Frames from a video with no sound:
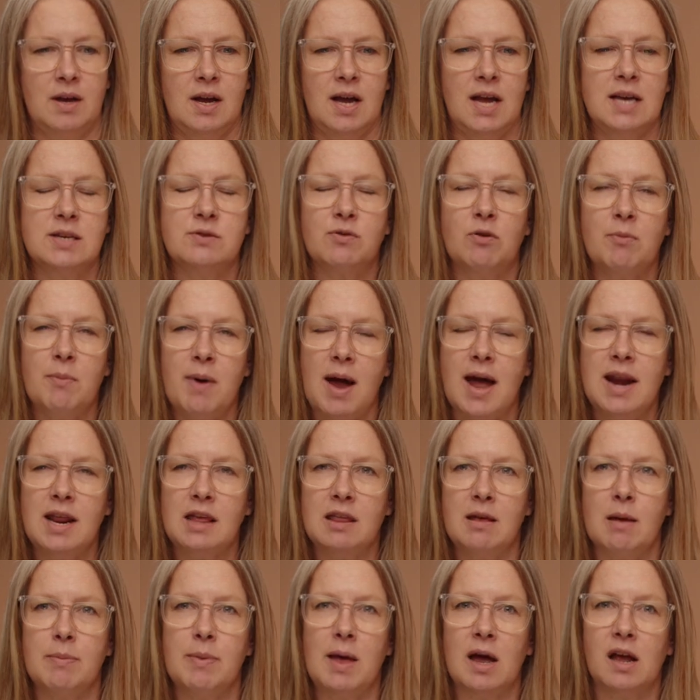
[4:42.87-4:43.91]
He's
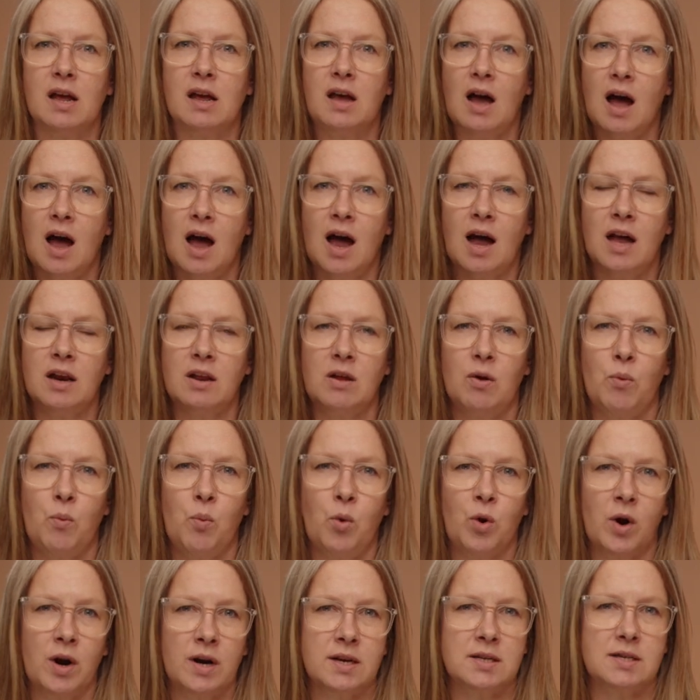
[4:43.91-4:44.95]
reminding them that God
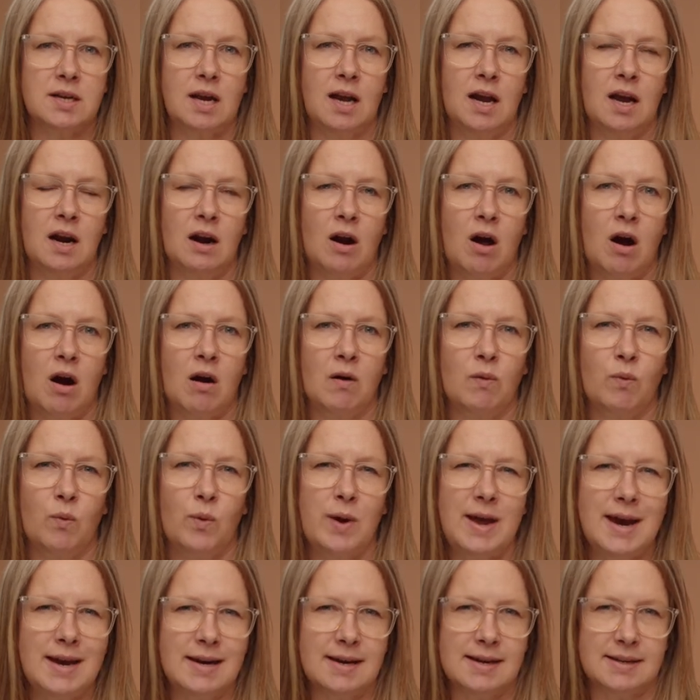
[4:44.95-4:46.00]
works in our
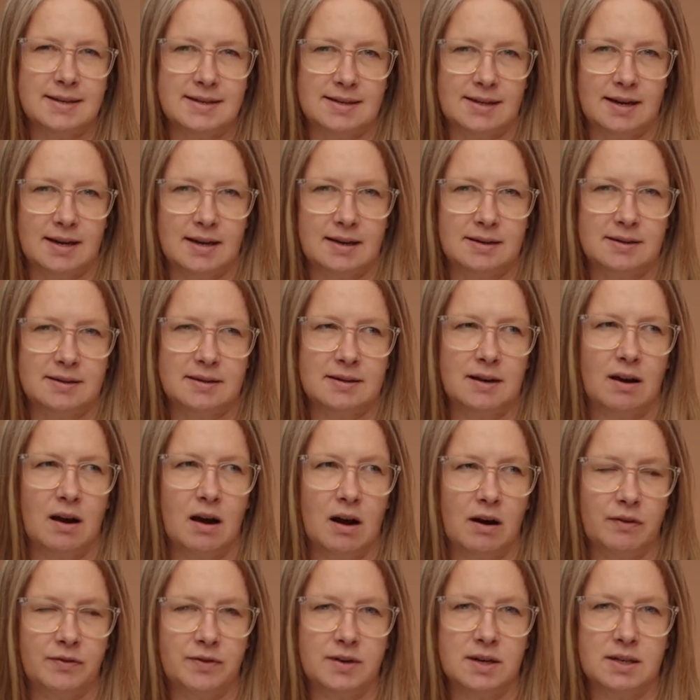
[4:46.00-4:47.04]
weaknesses
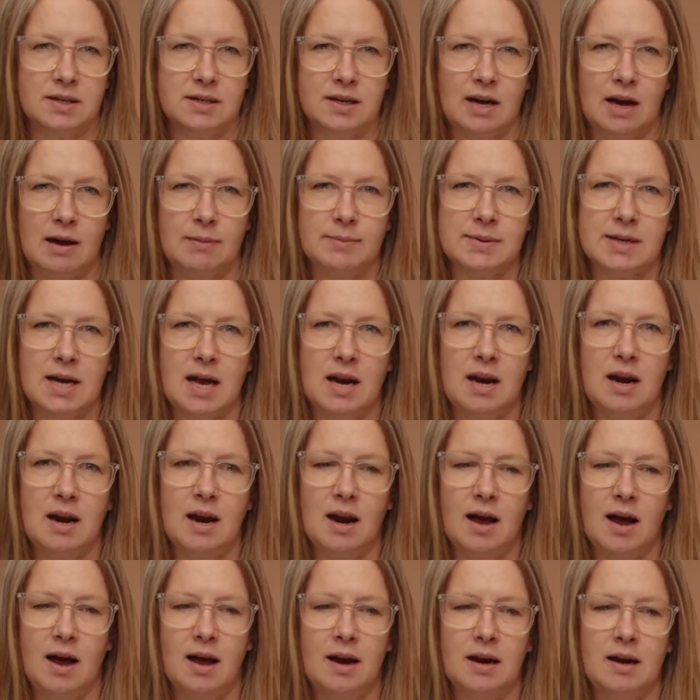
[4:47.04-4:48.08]
oftentimes and
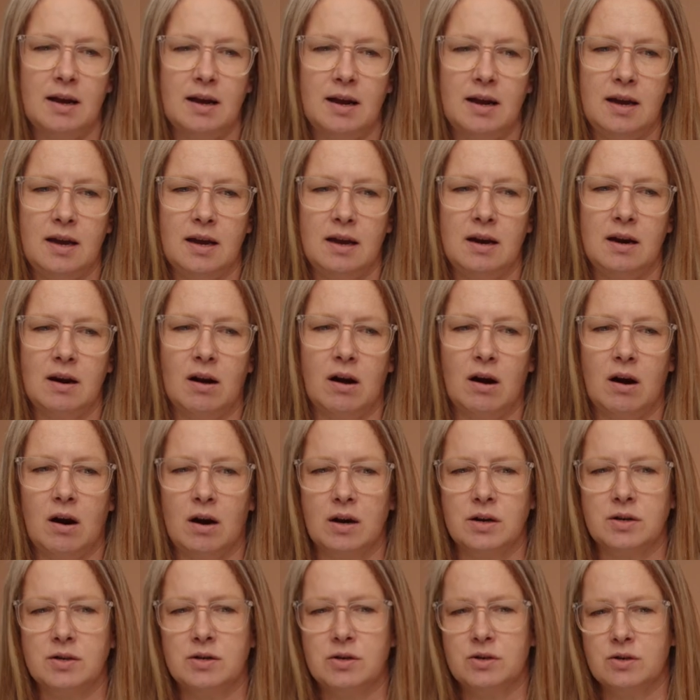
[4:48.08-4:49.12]
not in
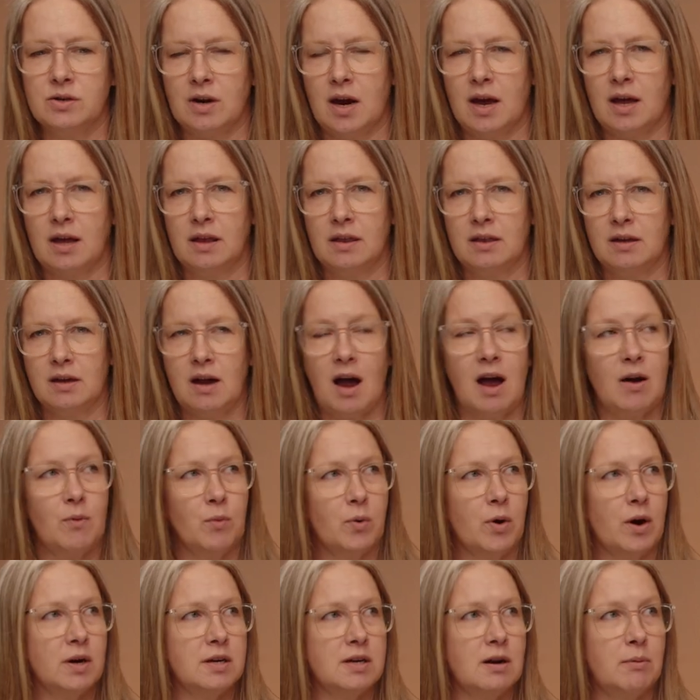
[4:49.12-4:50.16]
our strength. God
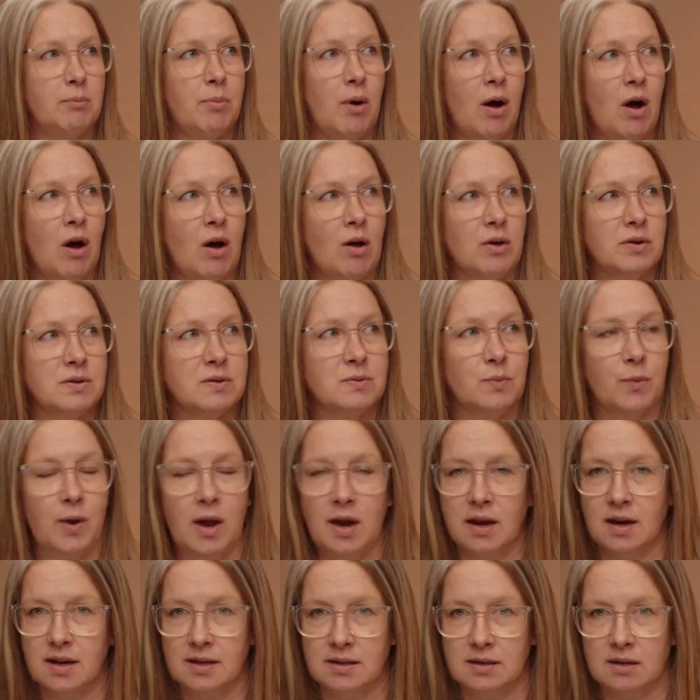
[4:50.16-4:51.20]
worked in Paul's
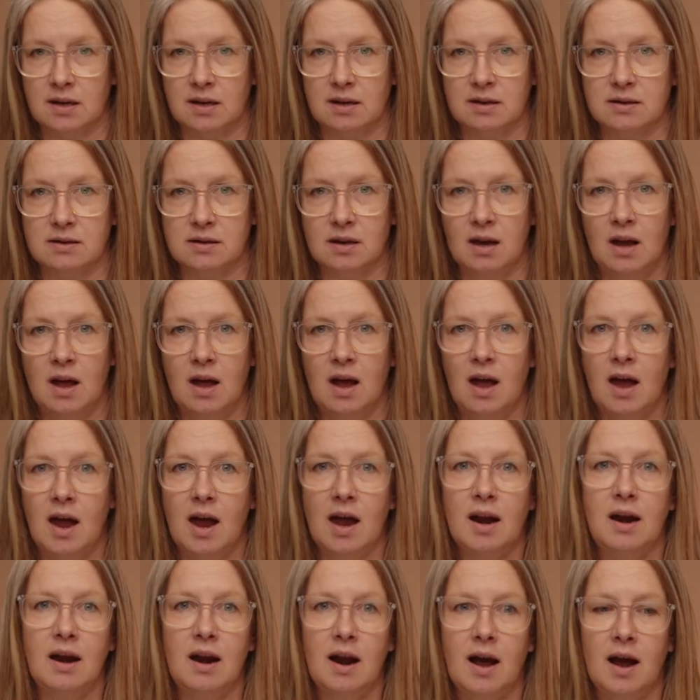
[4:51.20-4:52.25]
weaknesses
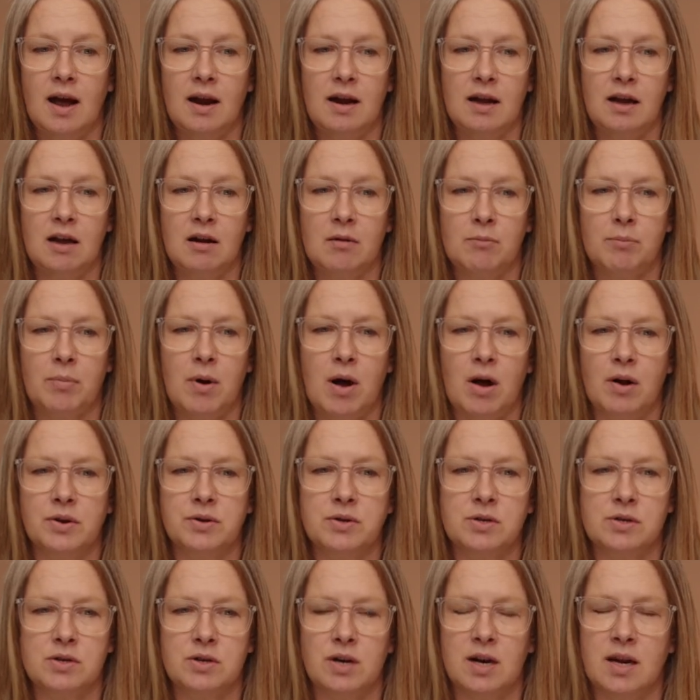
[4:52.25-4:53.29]
and not in Paul's
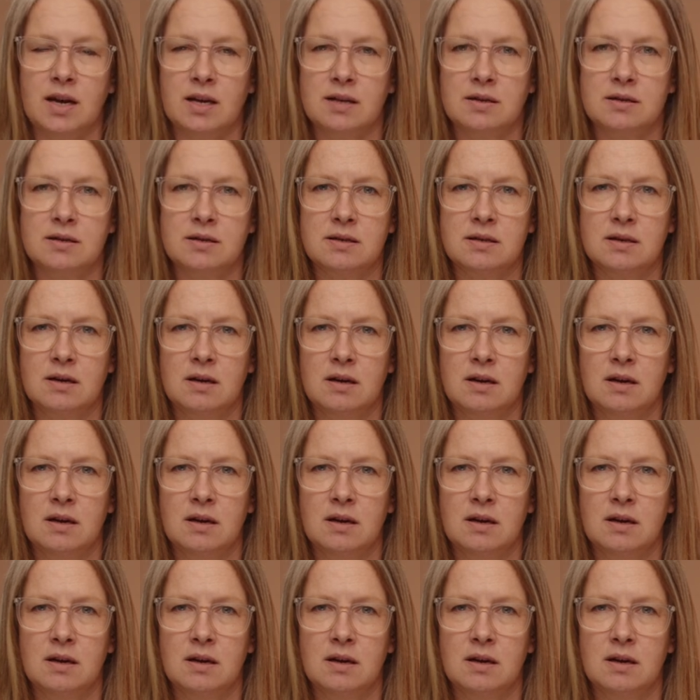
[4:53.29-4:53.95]
strengths.